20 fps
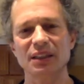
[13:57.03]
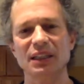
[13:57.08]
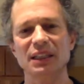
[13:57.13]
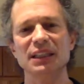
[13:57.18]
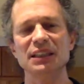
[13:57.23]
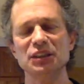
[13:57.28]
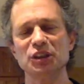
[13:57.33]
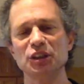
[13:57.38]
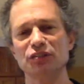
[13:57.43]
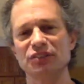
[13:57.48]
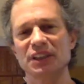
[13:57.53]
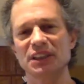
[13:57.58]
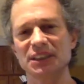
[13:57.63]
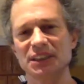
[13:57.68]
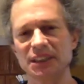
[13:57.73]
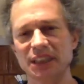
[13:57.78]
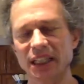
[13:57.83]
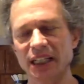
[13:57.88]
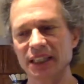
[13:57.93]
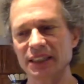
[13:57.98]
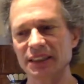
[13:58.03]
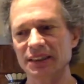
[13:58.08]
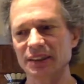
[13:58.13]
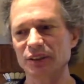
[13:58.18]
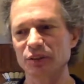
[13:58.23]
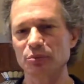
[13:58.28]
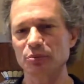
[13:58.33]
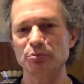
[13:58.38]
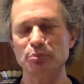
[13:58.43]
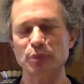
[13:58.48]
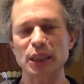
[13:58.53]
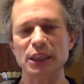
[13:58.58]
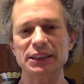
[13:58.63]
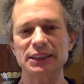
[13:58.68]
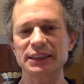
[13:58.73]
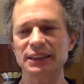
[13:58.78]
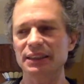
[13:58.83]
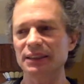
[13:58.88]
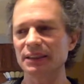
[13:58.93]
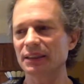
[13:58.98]
each of us as the
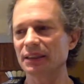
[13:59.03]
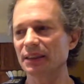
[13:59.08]
basic,